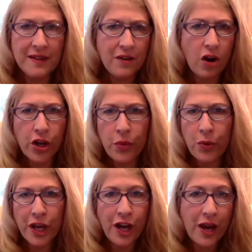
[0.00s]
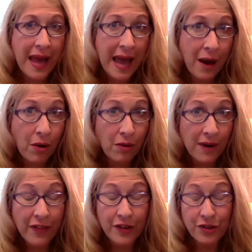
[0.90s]
are you working on now
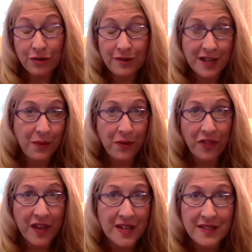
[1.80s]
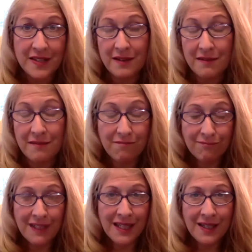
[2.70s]
that you're done with this, and
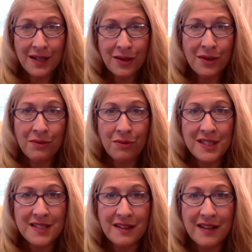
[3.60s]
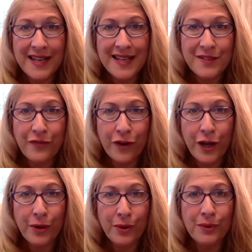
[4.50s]
what's the latest for you?